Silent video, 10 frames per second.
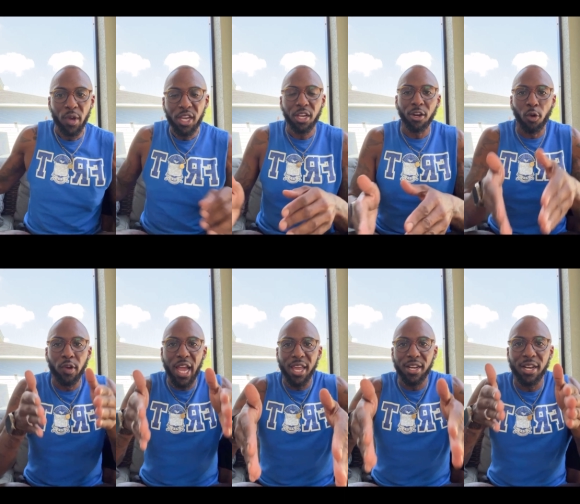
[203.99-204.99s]
We could have
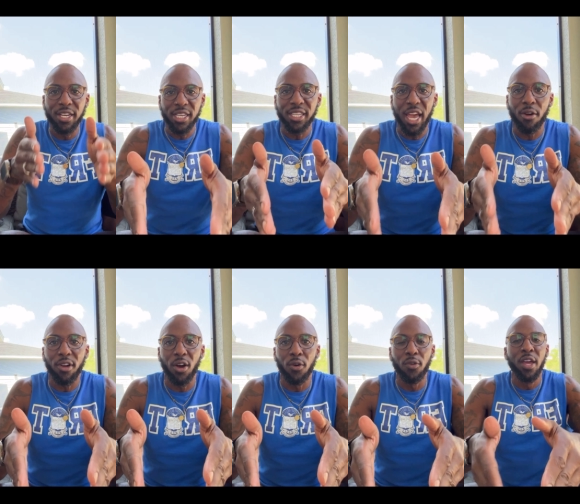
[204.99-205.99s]
created a discount
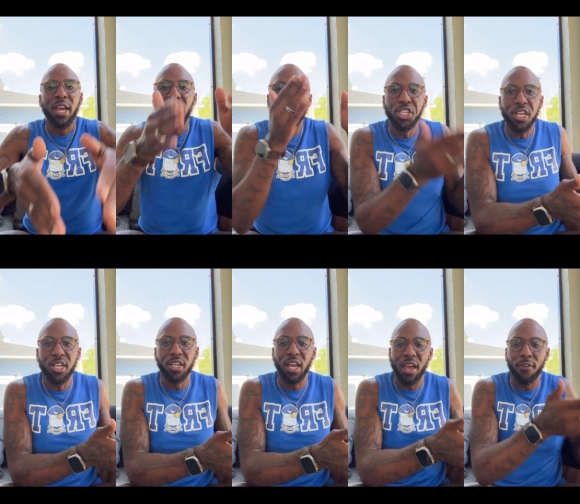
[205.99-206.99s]
code and she
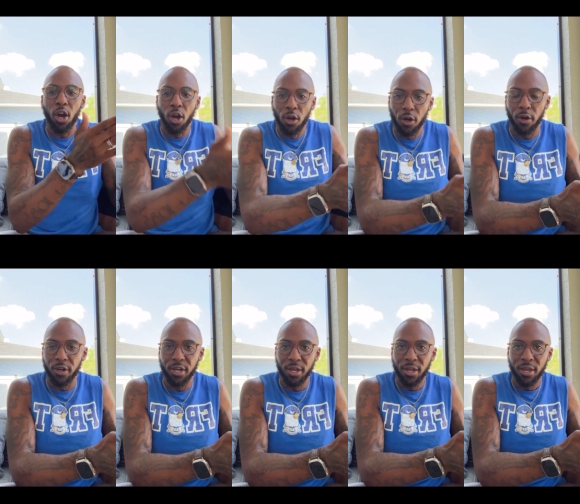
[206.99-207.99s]
could have
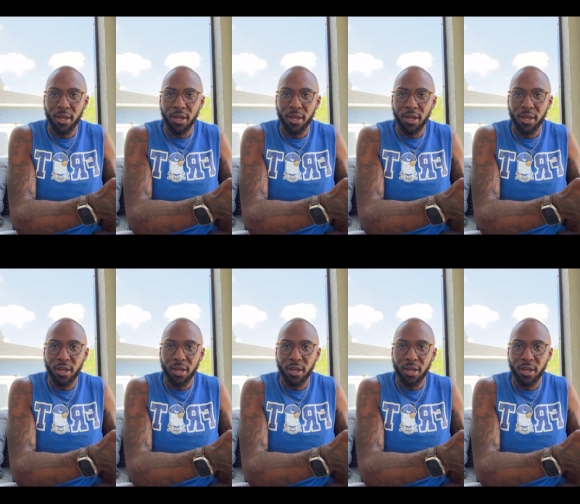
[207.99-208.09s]
earned